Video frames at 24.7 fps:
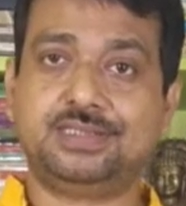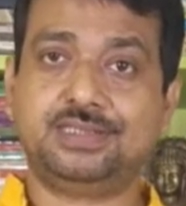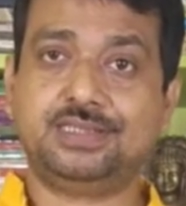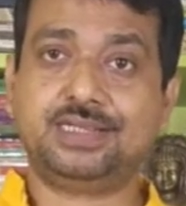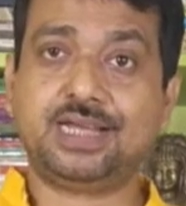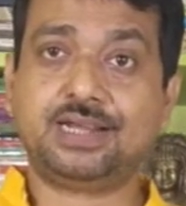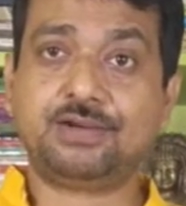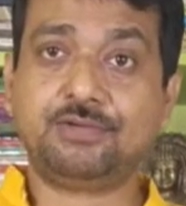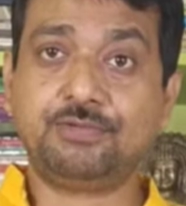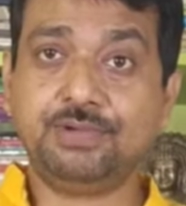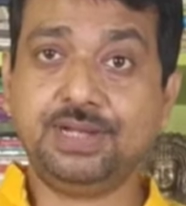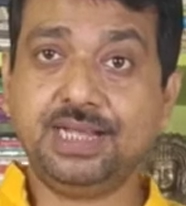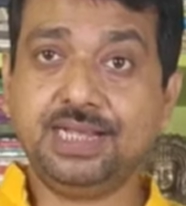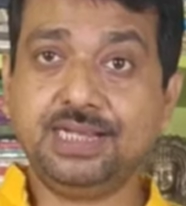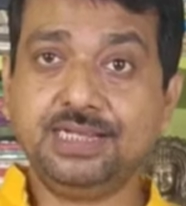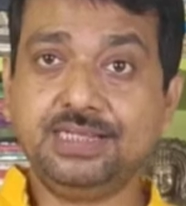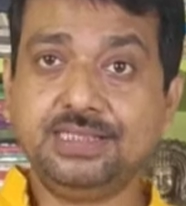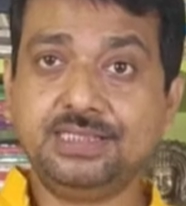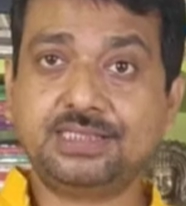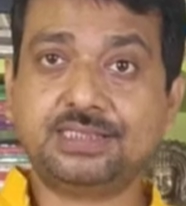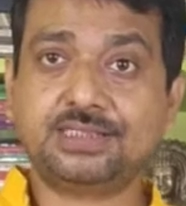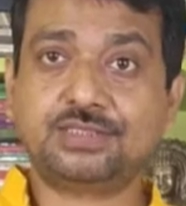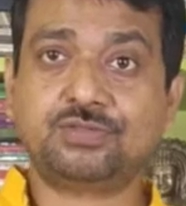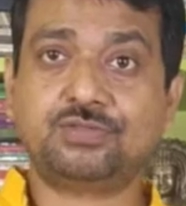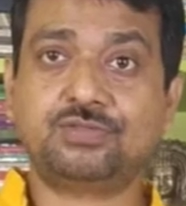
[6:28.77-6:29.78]
their
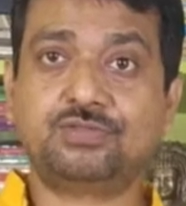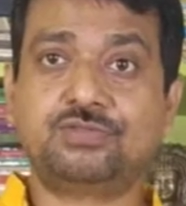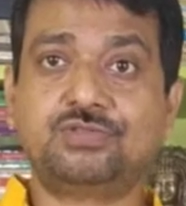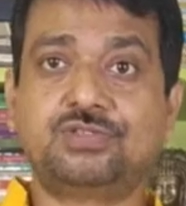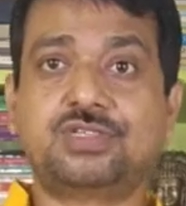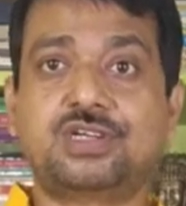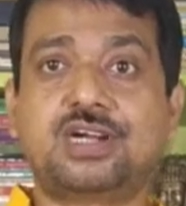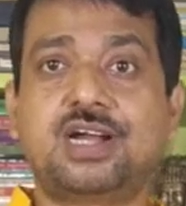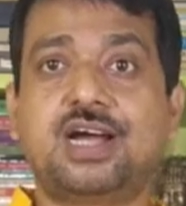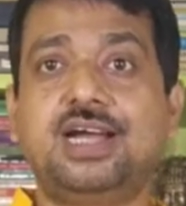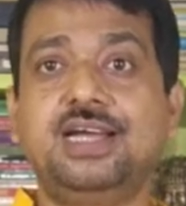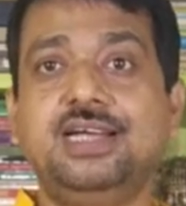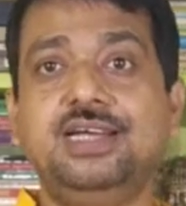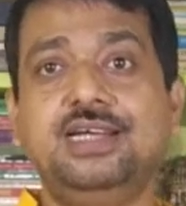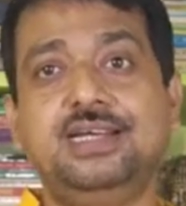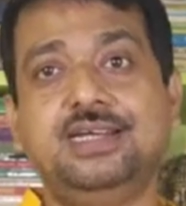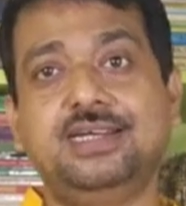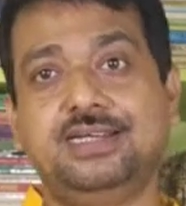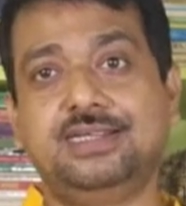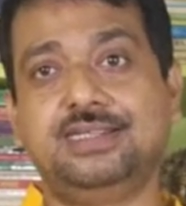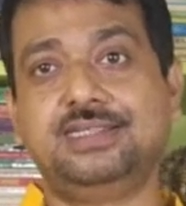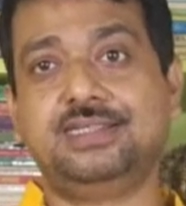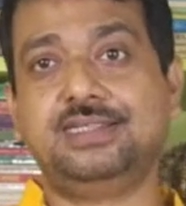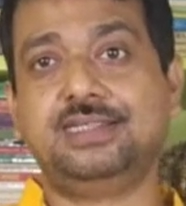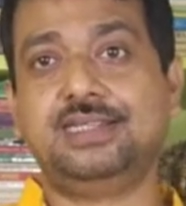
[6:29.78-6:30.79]
wings to try
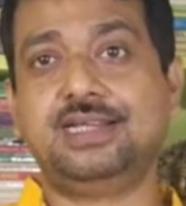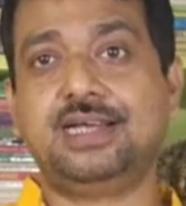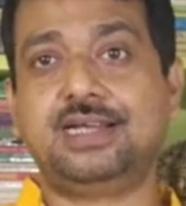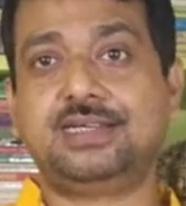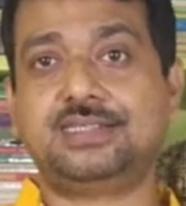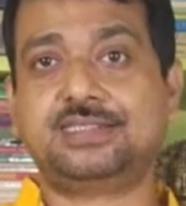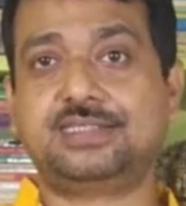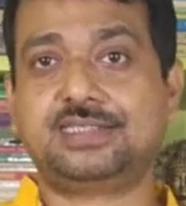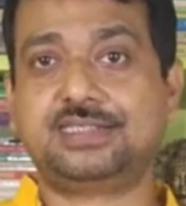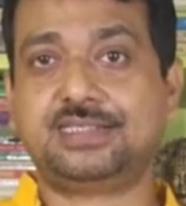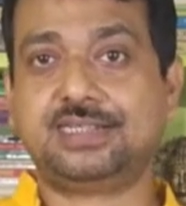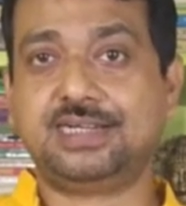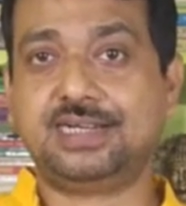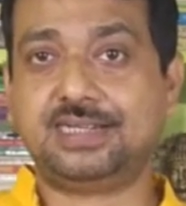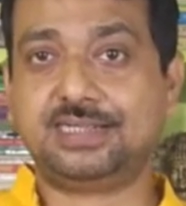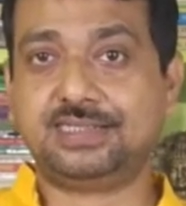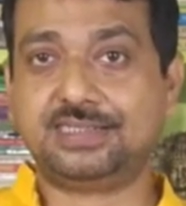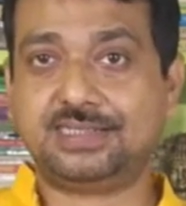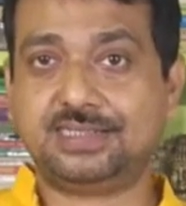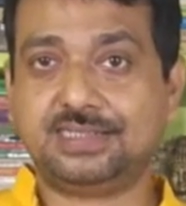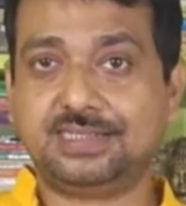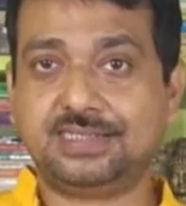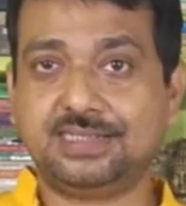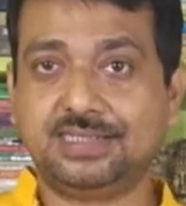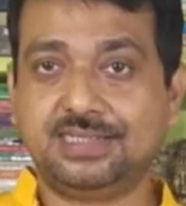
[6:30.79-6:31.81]
their
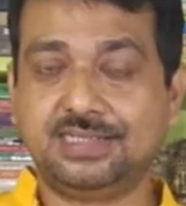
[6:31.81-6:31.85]
strength.